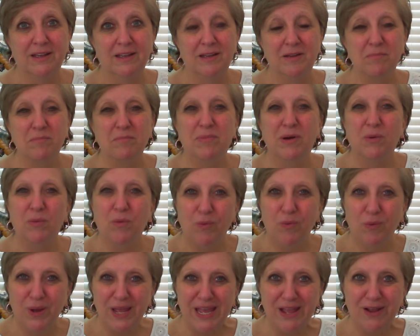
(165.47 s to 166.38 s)
But
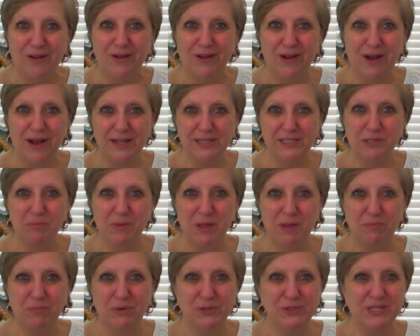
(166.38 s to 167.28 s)
we are God's
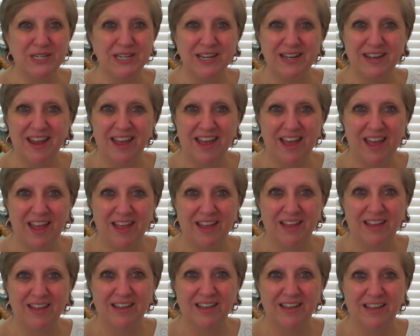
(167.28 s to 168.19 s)
people today.
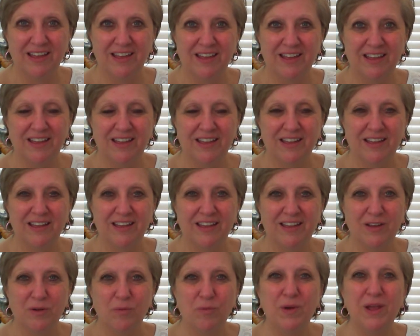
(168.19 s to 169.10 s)

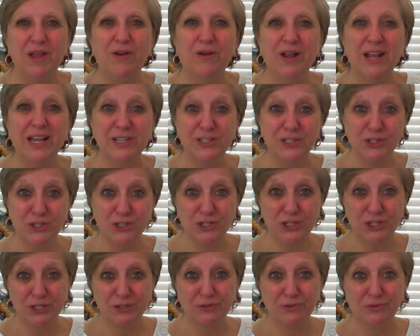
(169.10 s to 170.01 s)
We are his
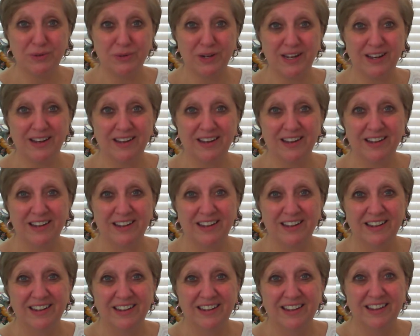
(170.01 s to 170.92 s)
children,
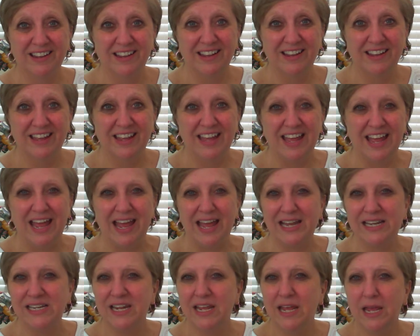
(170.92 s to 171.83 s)

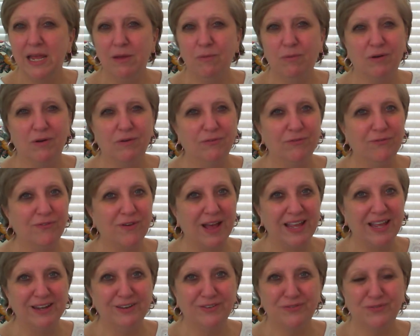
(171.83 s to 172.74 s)
and he will
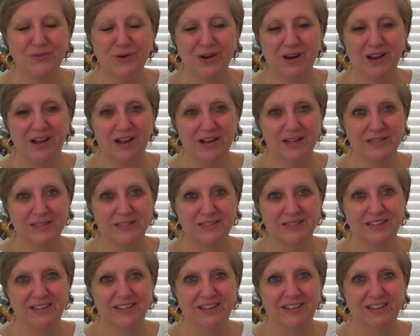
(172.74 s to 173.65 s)
fight for us.
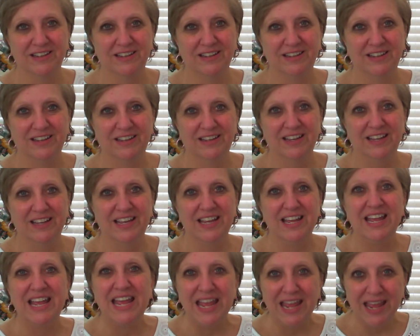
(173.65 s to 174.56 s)

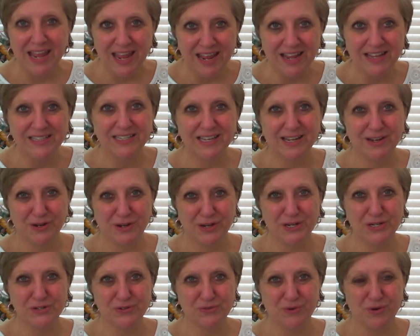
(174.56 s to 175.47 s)
He is in
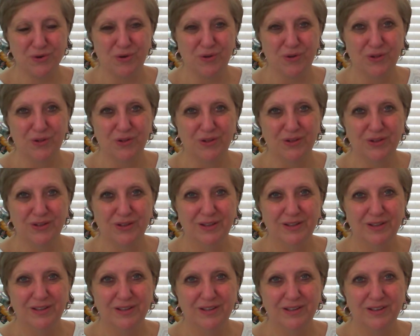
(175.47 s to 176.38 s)
control.
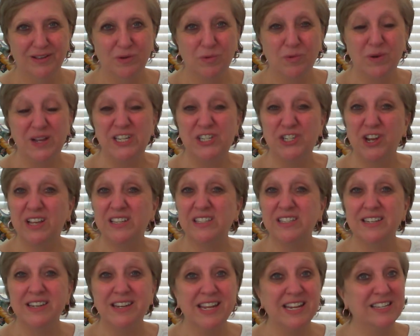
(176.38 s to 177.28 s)
We just
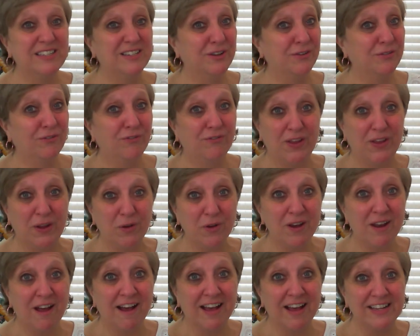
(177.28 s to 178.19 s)
need to fear
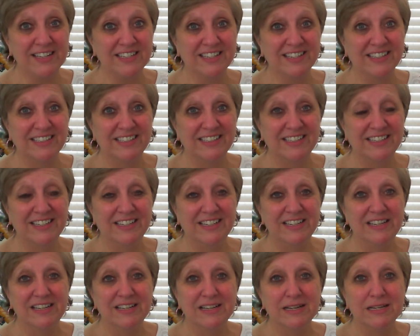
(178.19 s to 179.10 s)
not,
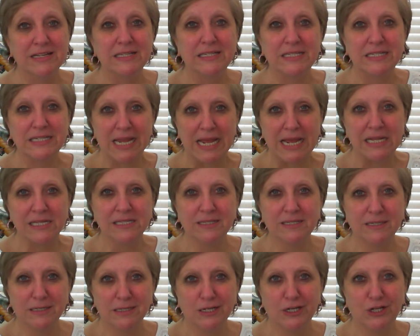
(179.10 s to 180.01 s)
stand
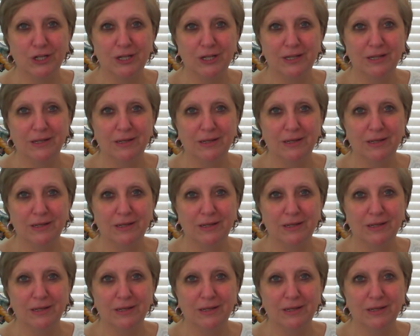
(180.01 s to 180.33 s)
still,